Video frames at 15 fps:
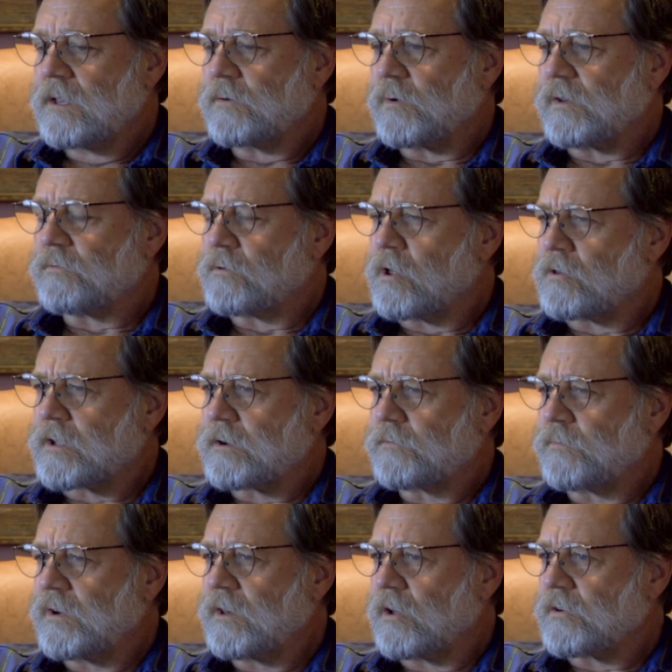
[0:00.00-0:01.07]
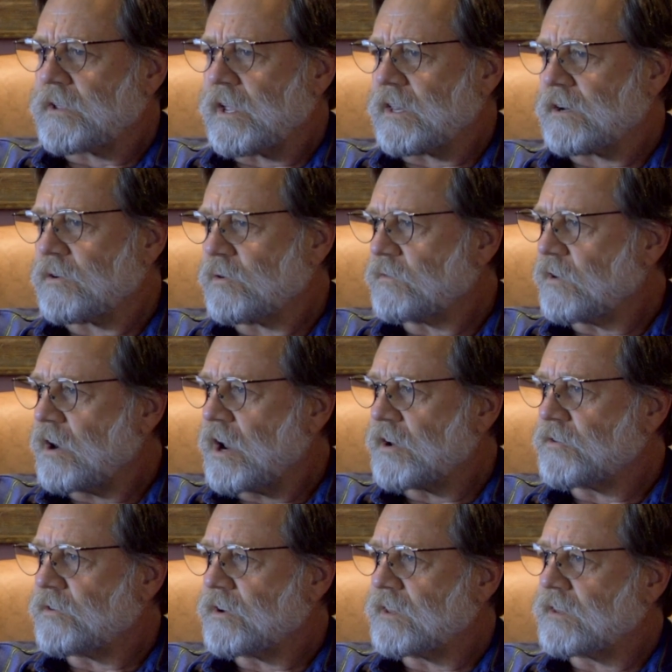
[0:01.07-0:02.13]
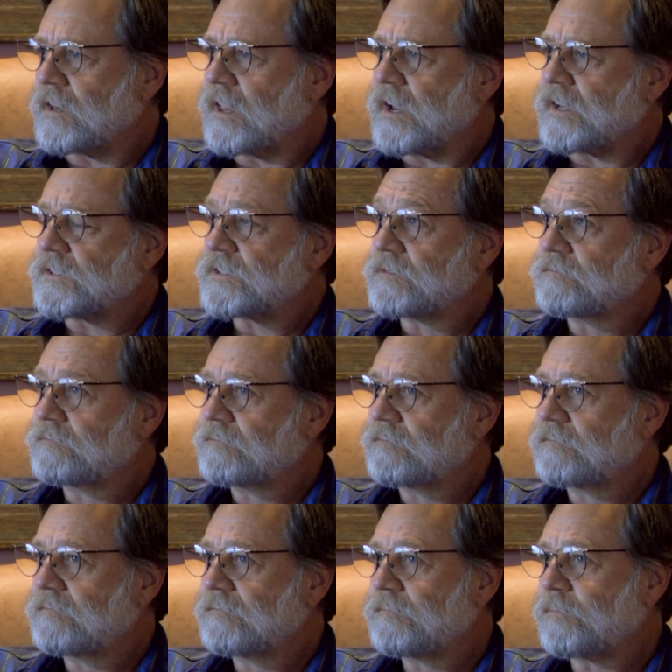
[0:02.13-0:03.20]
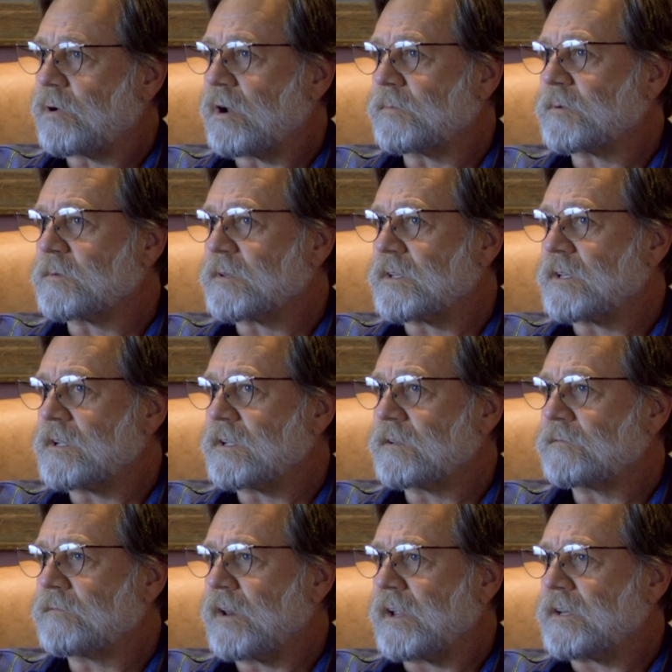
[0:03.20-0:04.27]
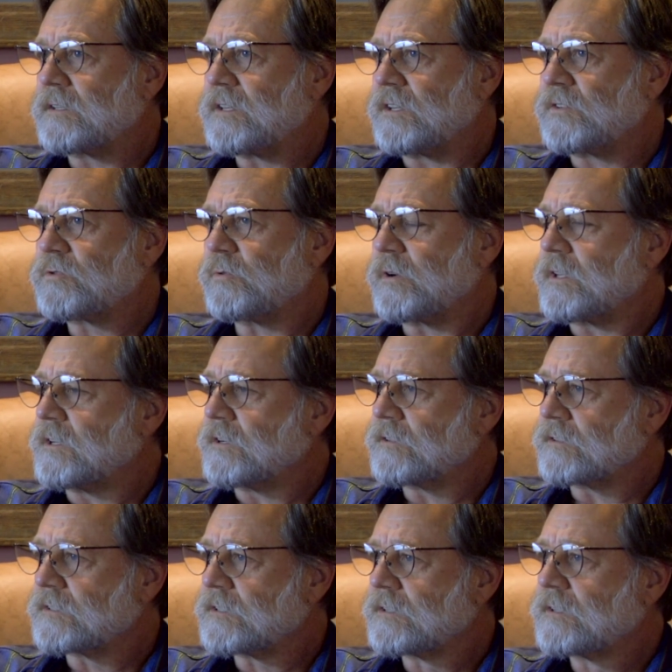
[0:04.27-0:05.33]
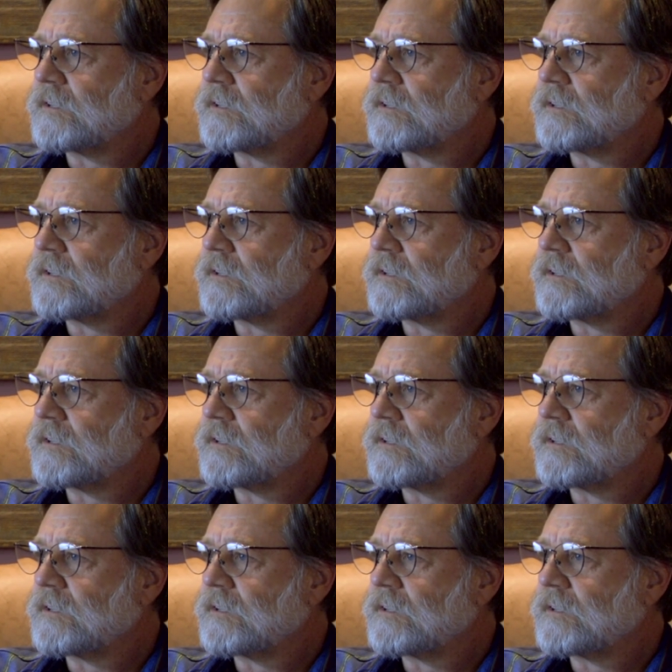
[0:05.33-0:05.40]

relocated over 100 in the last probably 19, 20 years.